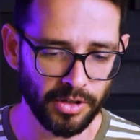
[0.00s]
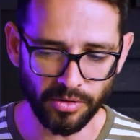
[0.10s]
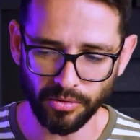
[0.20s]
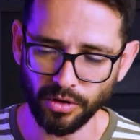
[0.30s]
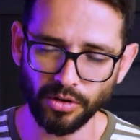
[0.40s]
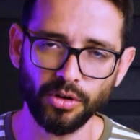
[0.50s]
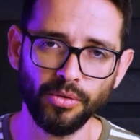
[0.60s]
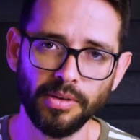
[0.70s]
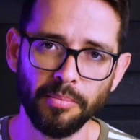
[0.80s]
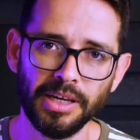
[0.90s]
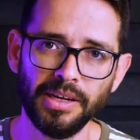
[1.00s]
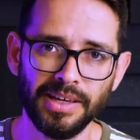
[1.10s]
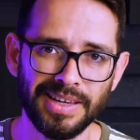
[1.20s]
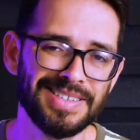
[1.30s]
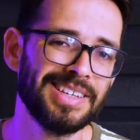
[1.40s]
conclude the meeting
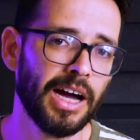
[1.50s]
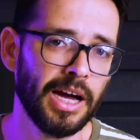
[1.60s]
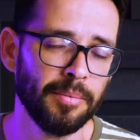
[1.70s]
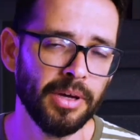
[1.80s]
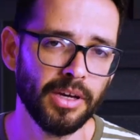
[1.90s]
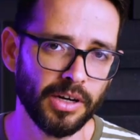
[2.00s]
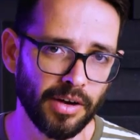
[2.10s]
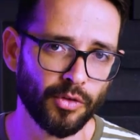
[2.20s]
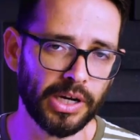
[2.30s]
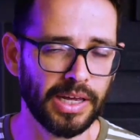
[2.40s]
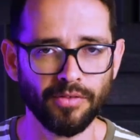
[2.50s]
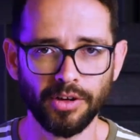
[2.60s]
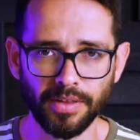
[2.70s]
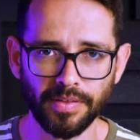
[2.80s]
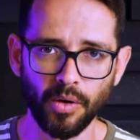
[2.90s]
in time, covering
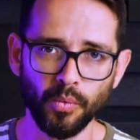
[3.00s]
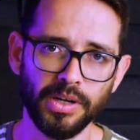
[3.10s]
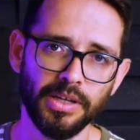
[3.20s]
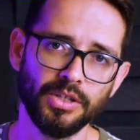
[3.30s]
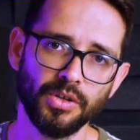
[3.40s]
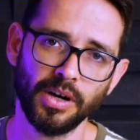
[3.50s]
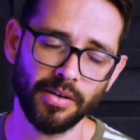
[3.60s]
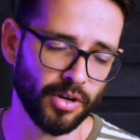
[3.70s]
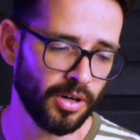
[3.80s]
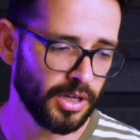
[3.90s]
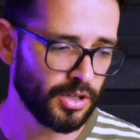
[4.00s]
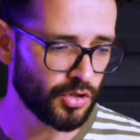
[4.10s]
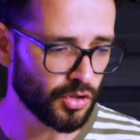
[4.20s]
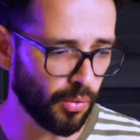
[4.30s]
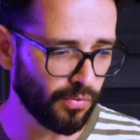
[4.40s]
everything that we need to cover
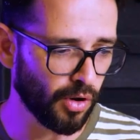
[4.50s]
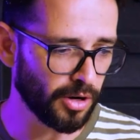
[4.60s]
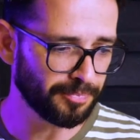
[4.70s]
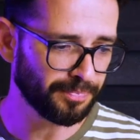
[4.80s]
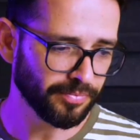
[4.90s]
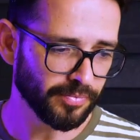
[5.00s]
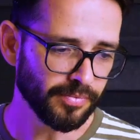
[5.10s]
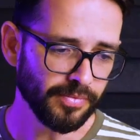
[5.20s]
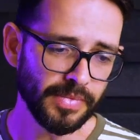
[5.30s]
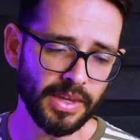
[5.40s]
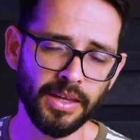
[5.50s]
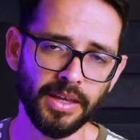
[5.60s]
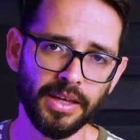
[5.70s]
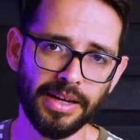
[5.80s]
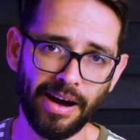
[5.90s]
so far.
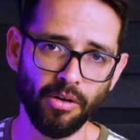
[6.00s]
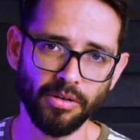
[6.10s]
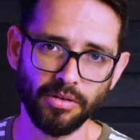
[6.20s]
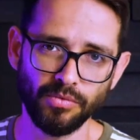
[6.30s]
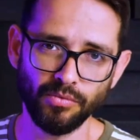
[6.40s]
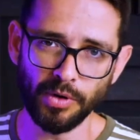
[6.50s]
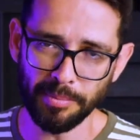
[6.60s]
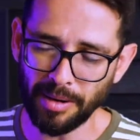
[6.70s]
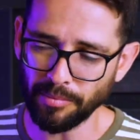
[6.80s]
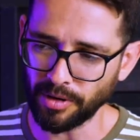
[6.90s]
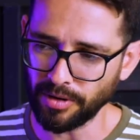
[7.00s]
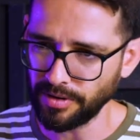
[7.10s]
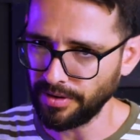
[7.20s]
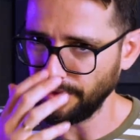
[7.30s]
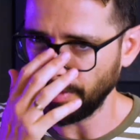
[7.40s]
Now, remember,
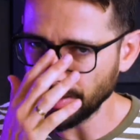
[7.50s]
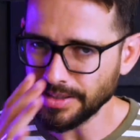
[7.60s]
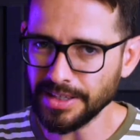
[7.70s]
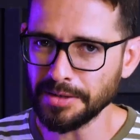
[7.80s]
this is